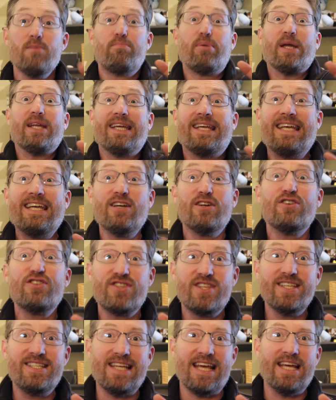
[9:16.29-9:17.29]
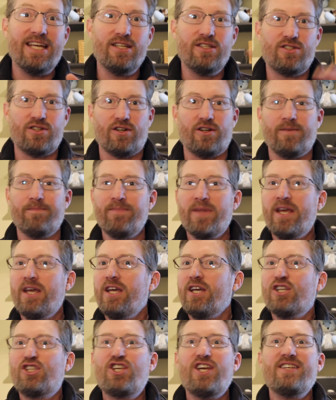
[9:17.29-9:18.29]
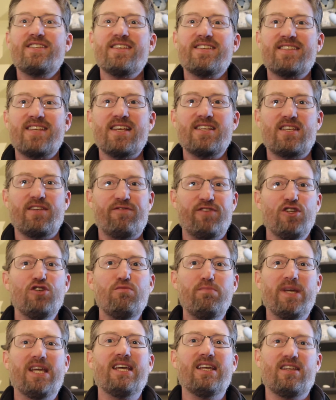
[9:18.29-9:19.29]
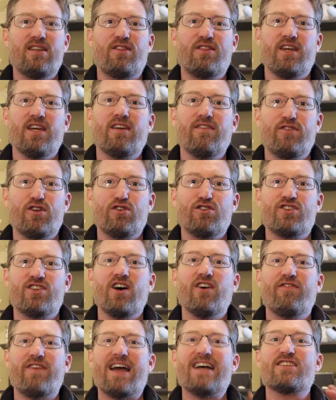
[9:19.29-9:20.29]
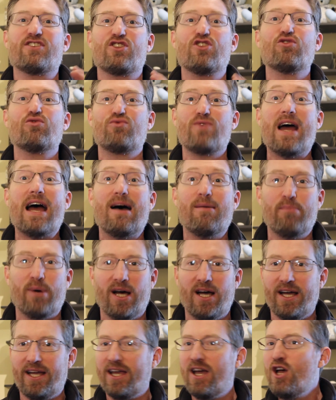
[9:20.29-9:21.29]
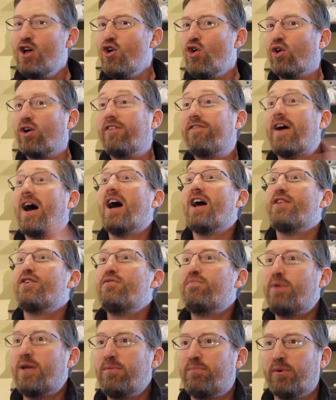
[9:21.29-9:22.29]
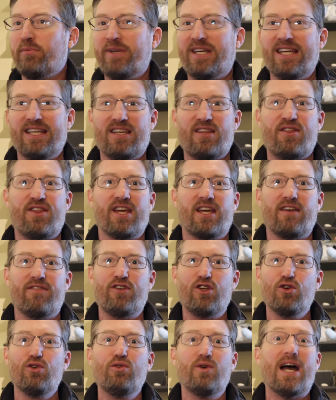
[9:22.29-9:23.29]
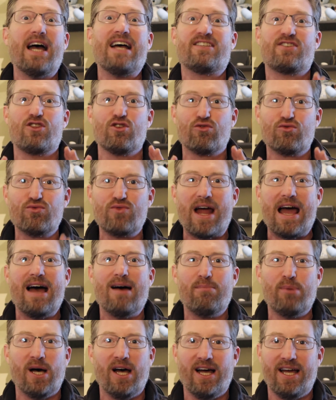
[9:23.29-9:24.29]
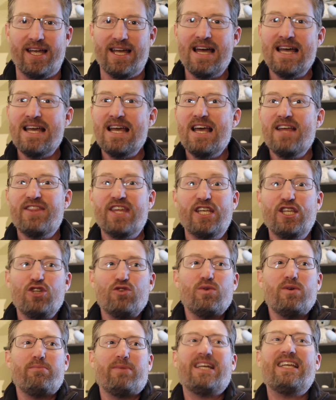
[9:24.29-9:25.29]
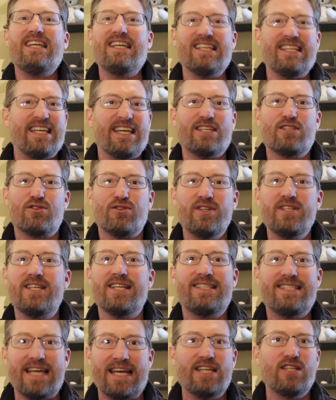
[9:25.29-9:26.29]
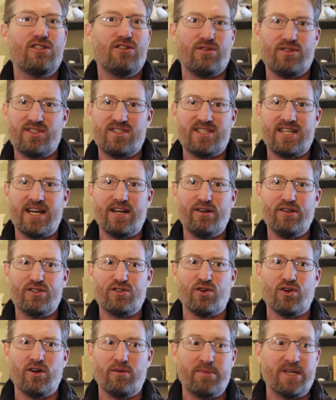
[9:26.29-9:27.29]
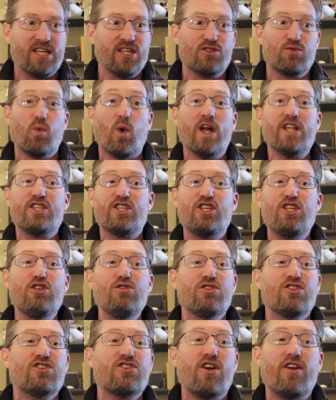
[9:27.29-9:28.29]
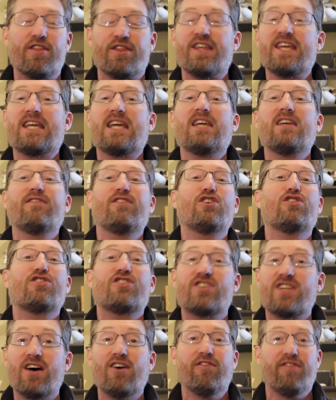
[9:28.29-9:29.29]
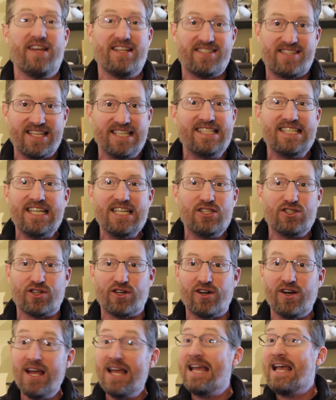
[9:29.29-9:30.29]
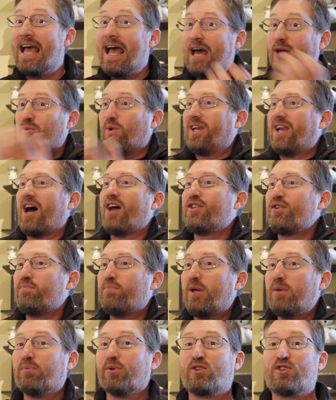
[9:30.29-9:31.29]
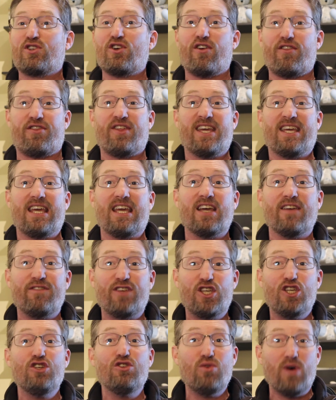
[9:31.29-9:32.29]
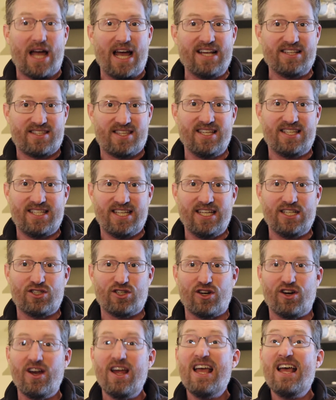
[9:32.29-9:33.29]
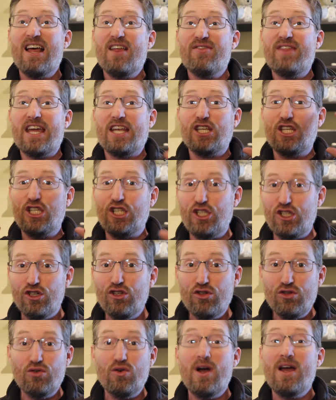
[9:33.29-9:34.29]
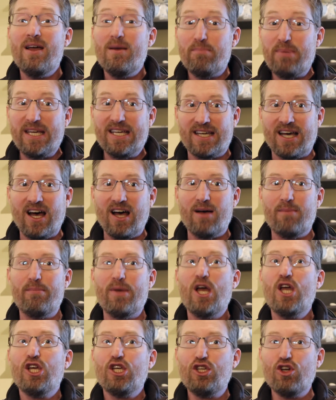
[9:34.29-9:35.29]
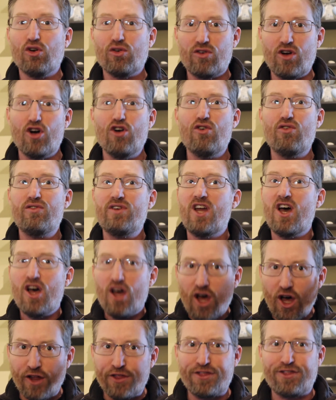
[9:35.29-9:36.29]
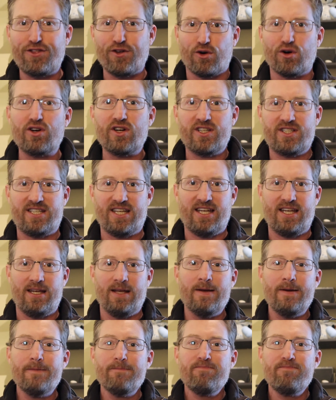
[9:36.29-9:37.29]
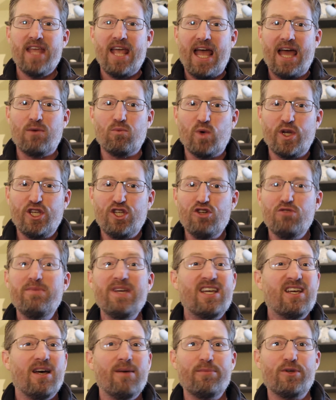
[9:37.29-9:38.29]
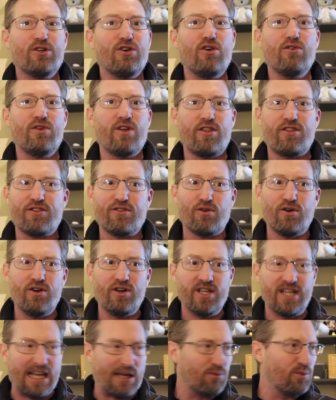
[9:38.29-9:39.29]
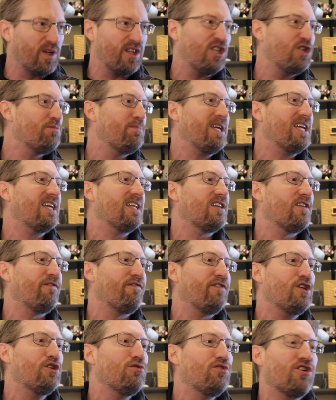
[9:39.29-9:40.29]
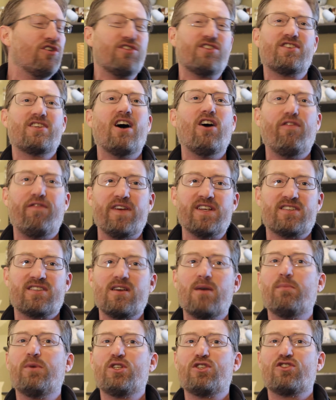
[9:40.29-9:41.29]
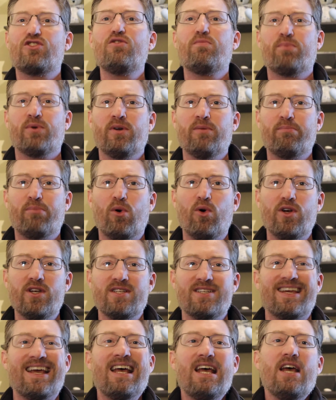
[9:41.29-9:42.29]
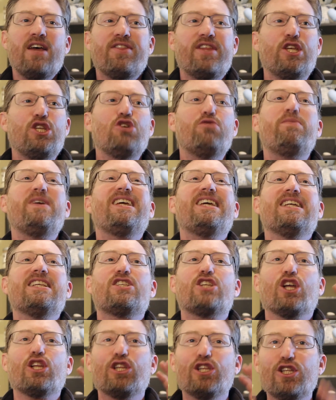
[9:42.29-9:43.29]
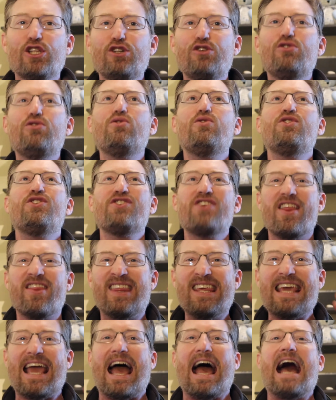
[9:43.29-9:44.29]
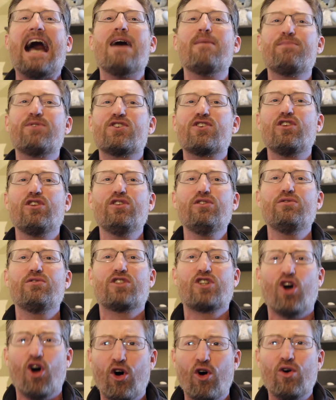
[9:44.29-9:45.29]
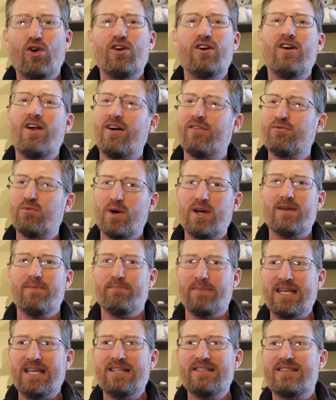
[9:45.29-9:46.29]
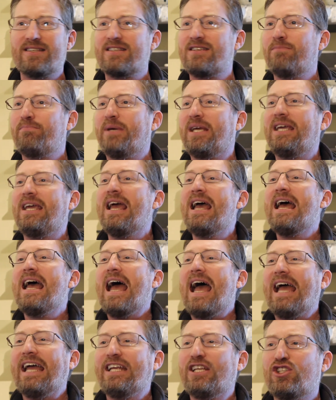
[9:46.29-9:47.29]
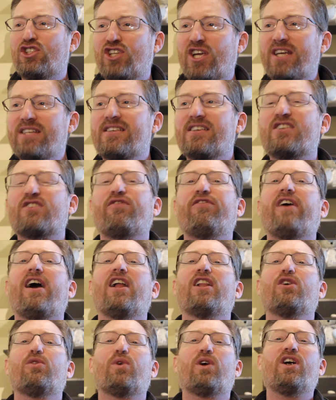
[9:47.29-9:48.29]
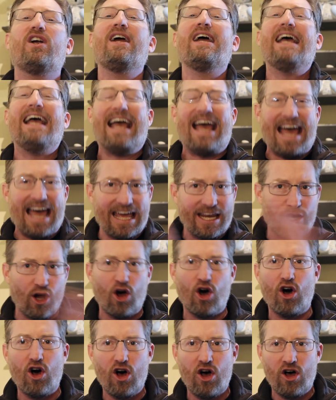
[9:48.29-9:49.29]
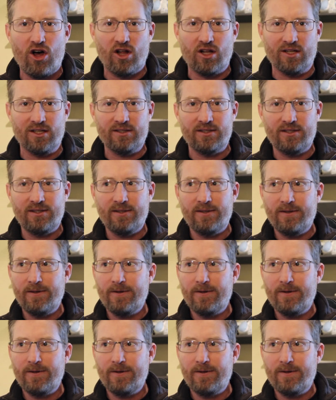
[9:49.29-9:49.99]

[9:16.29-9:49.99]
But here's the danger. Jesus says if you begin to think of yourself as the rabbi, or if other people begin to think of you as the rabbi, then you immediately enter into dangerous territory because once you start thinking of yourself as the teacher, and when other people start thinking of you as the teacher, then you become your own authority. And when you become your own authority and when you begin to view yourself as someone super important, then you begin to lose the absolute core of what it means to be a Jesus follower at all.